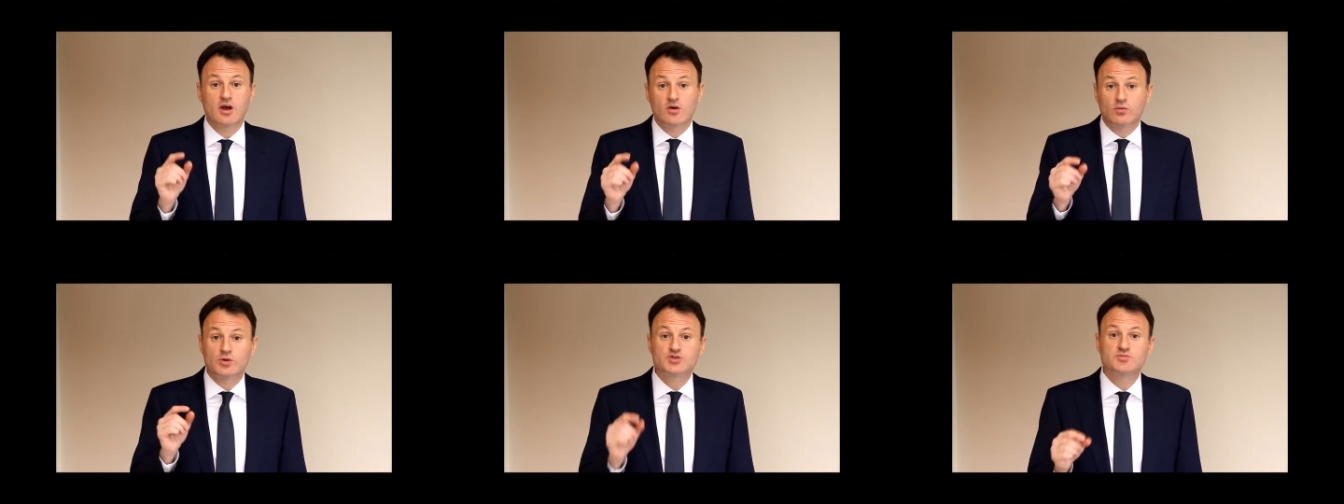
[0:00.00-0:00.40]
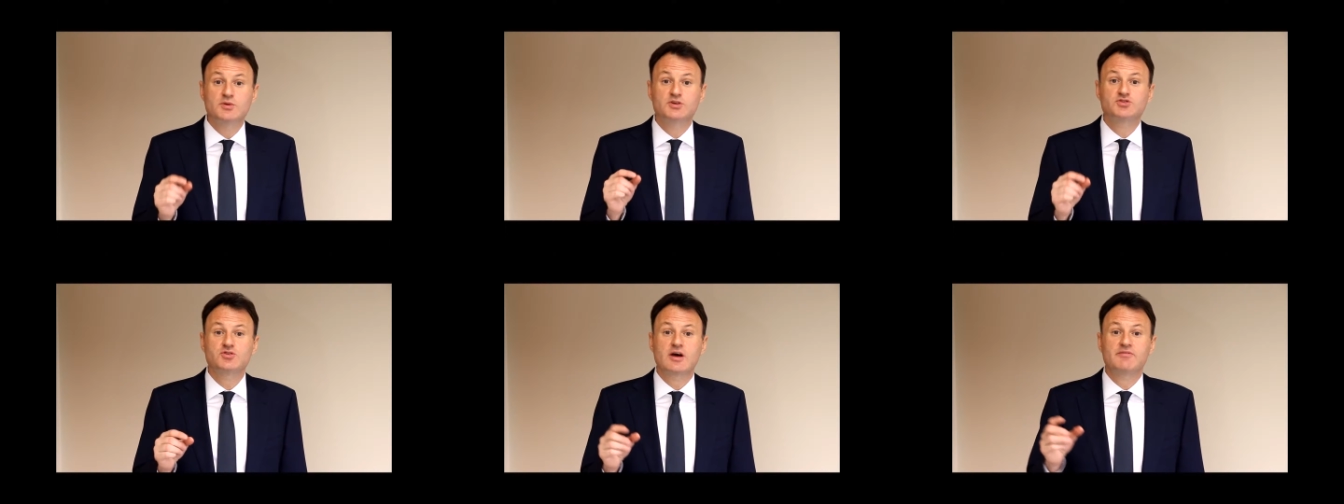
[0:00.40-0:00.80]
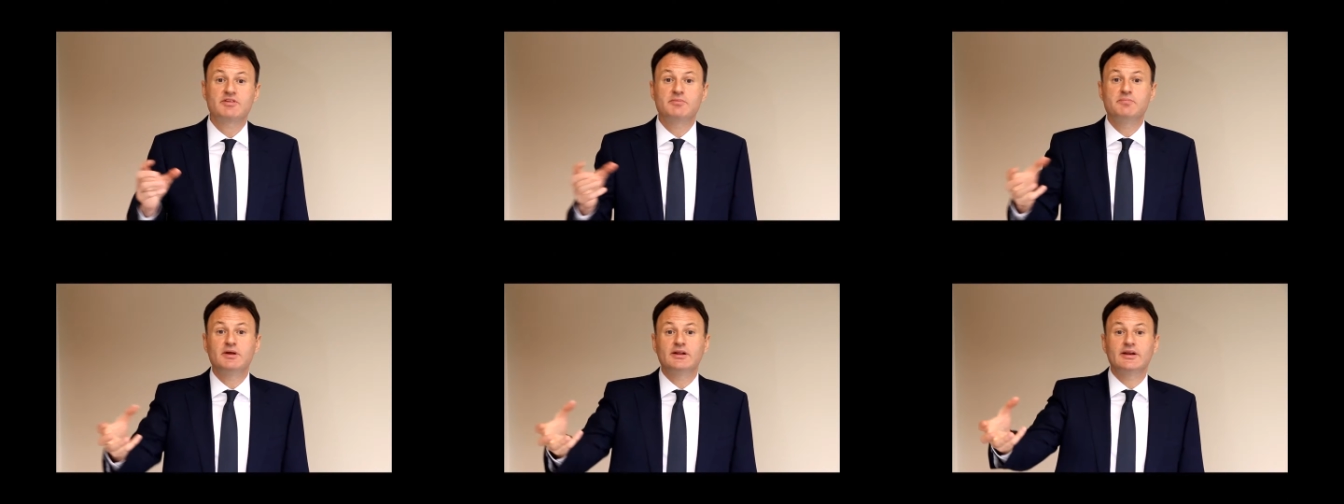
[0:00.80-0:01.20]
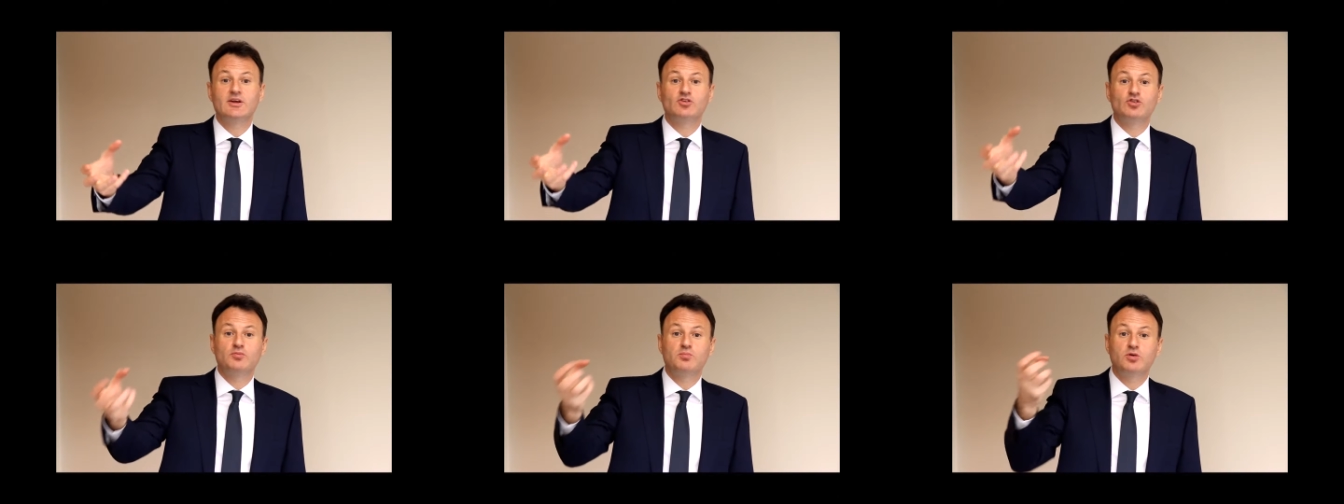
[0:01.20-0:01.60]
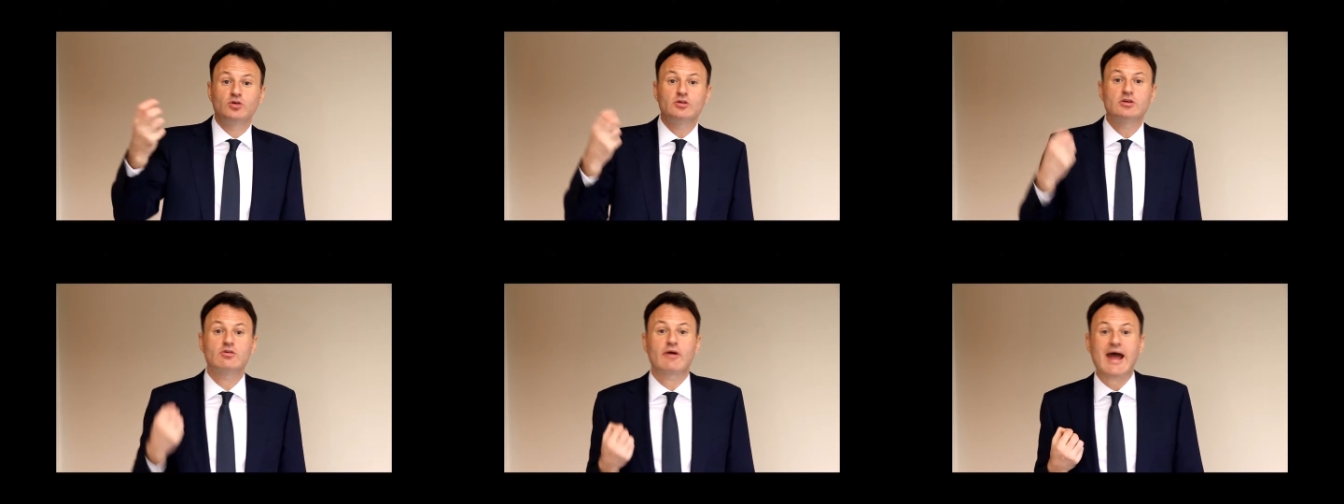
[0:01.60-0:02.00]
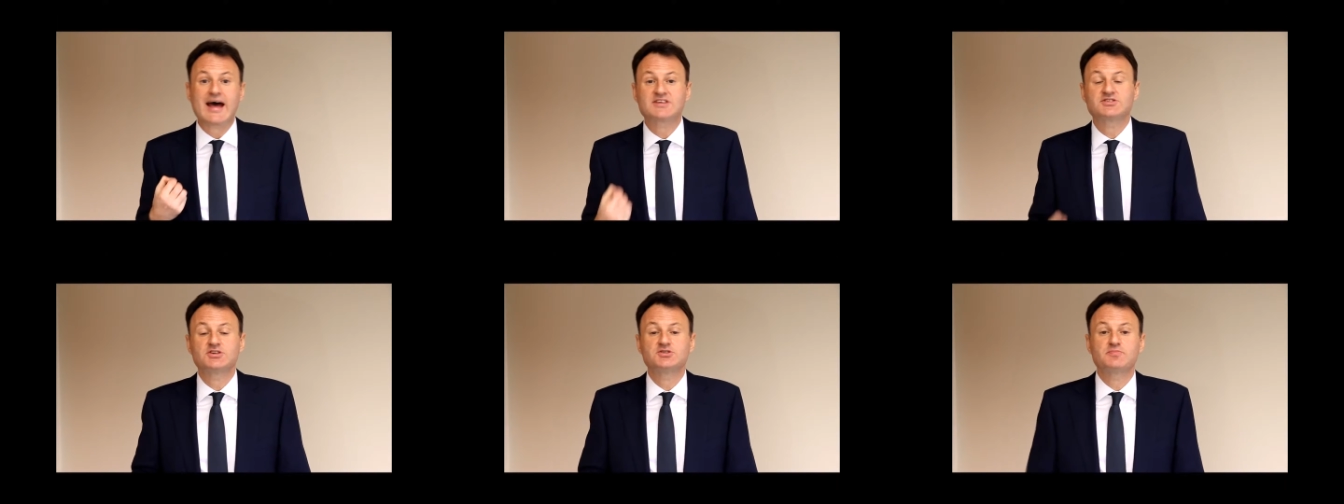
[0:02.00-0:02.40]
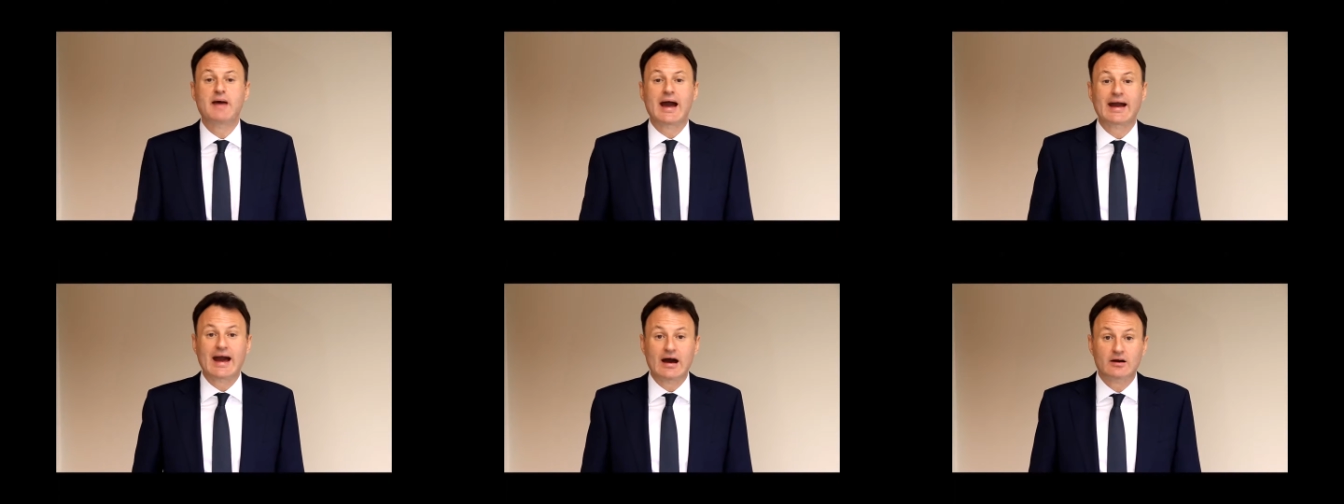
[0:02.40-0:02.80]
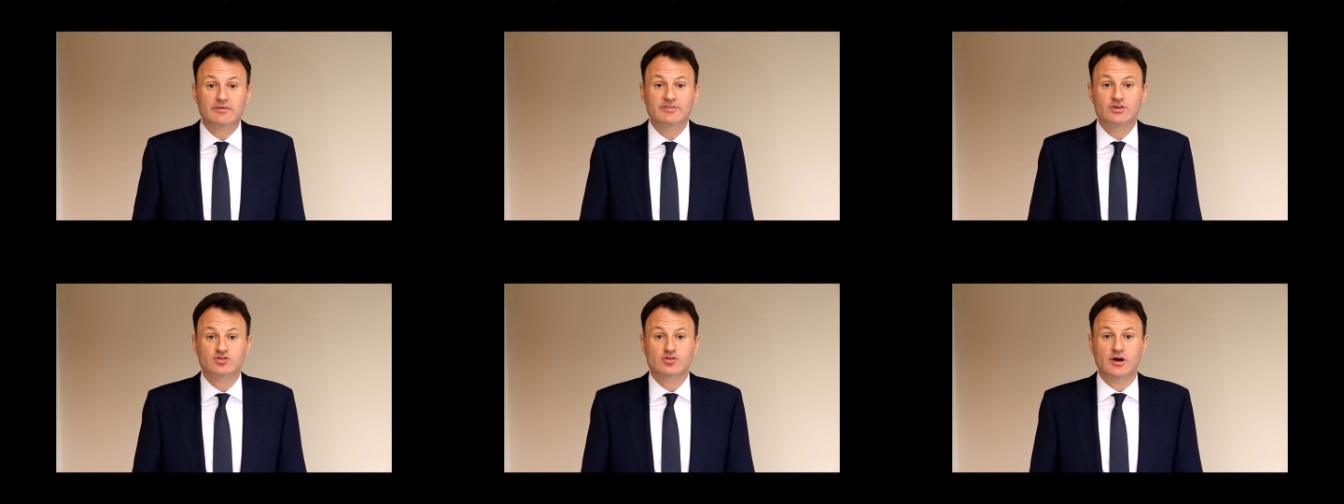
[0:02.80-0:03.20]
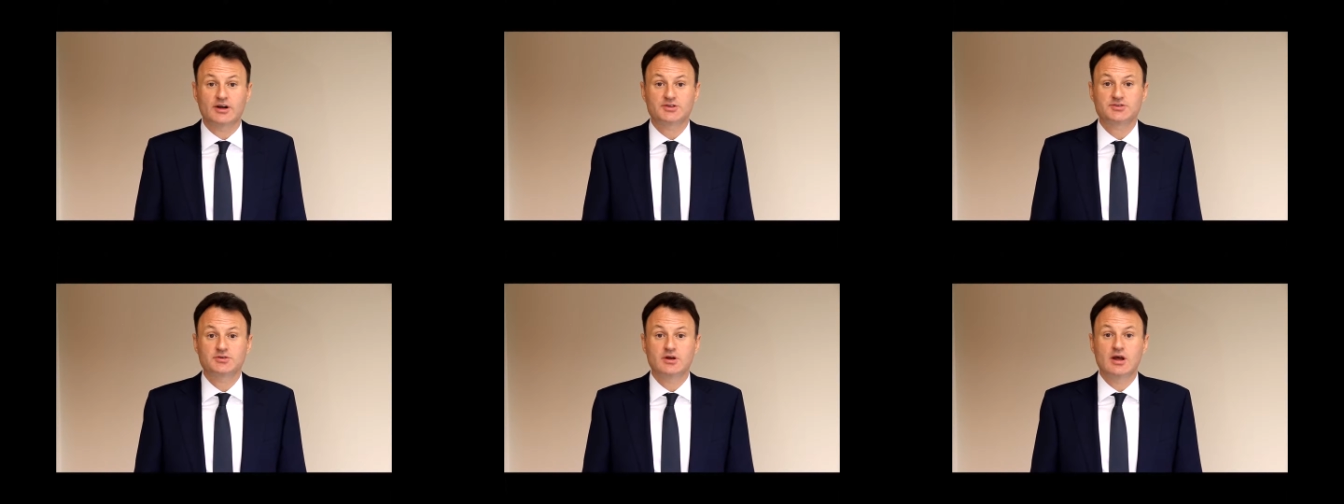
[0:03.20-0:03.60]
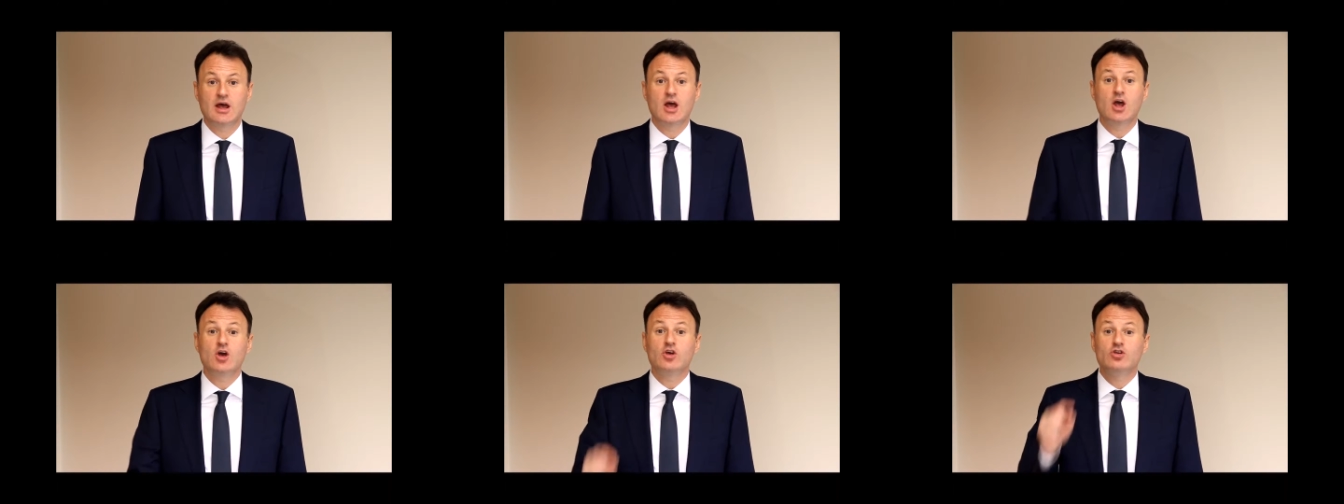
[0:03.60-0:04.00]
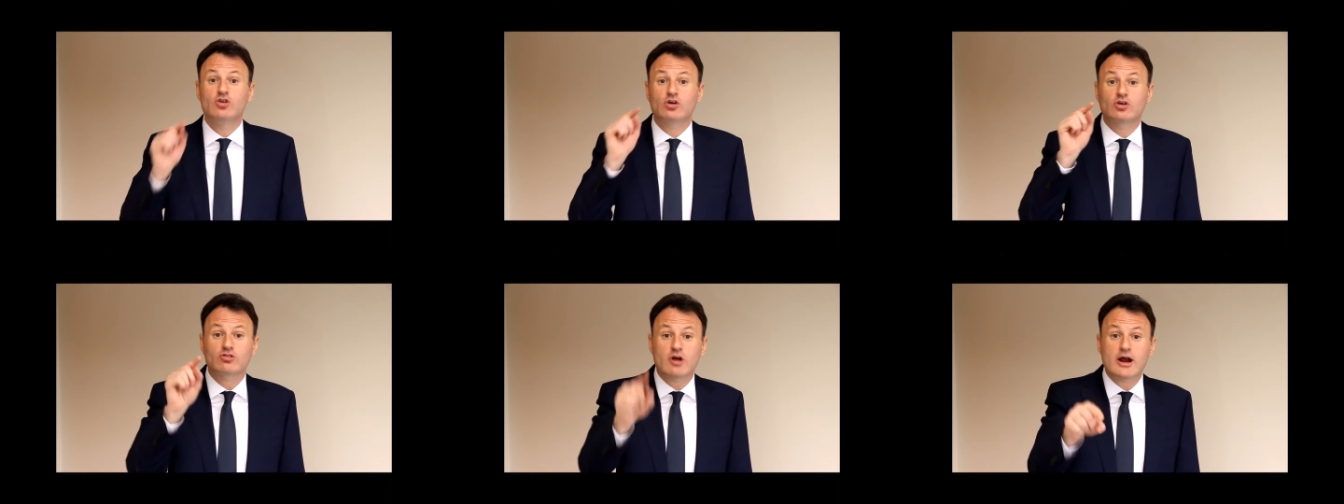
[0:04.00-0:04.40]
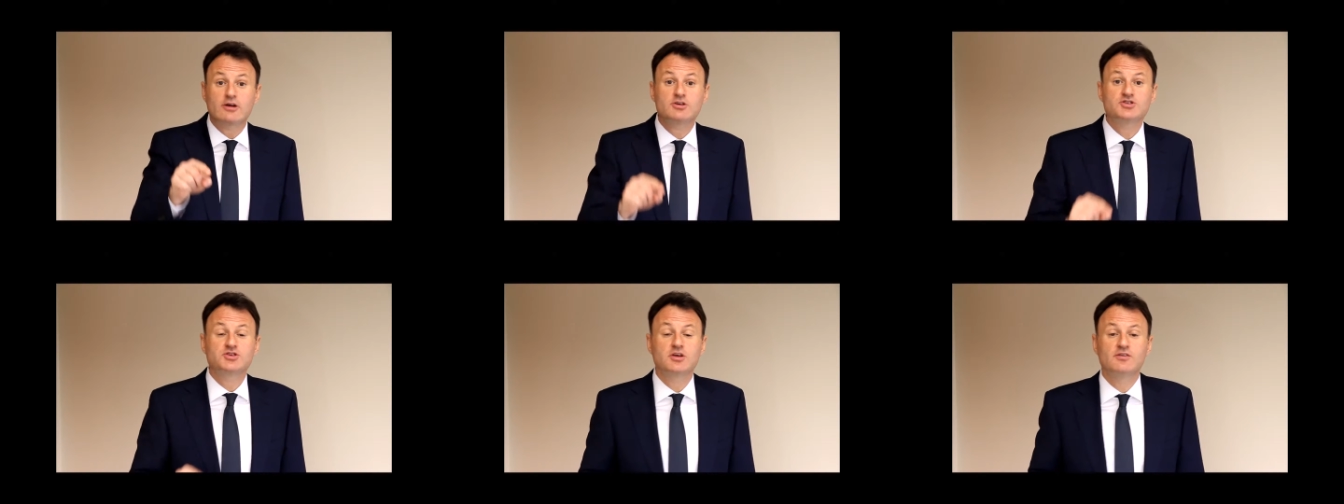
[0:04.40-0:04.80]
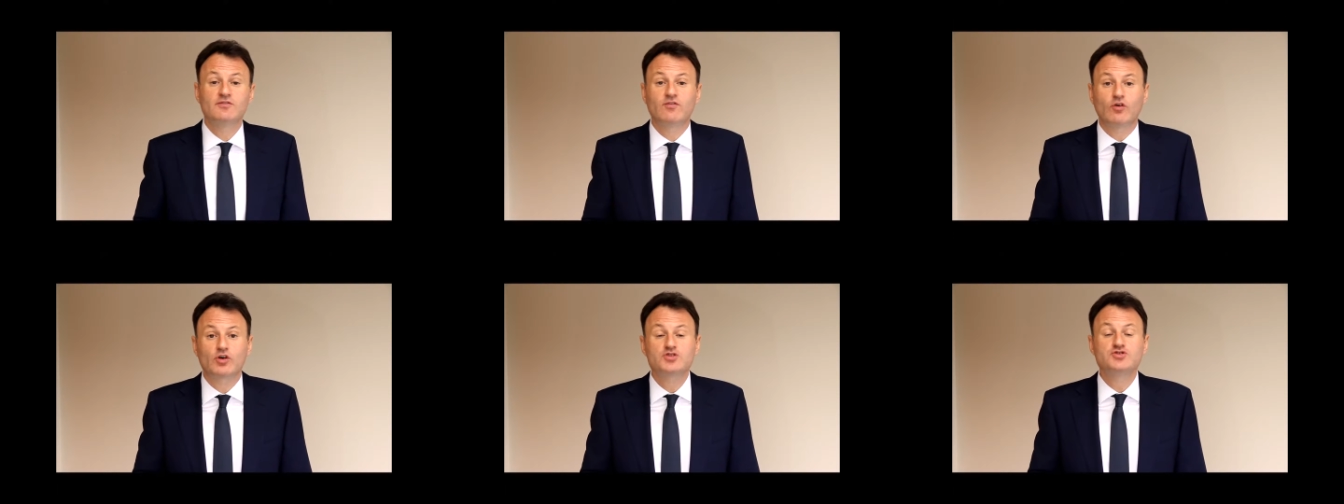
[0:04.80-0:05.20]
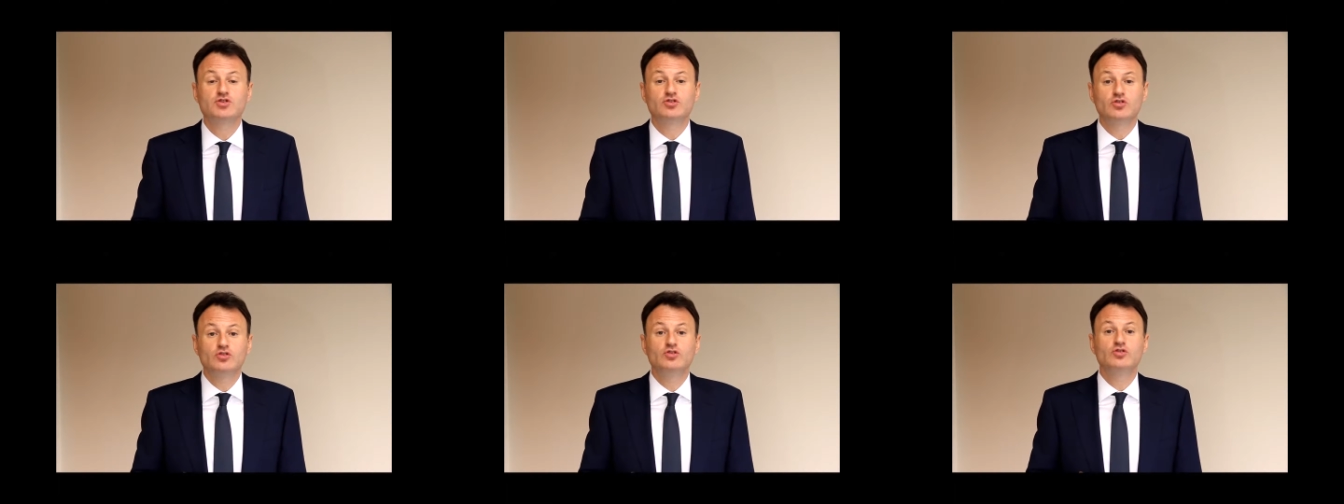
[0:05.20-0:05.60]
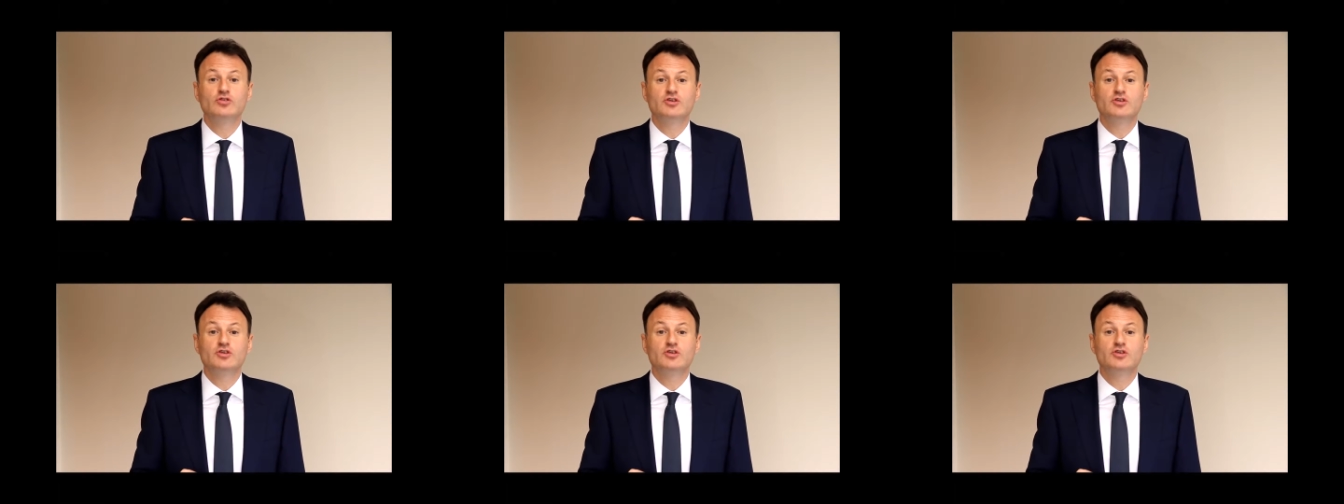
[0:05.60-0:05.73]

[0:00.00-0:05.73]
which means you have the ability to pull your assets back out of the trust, your creditors can force you to do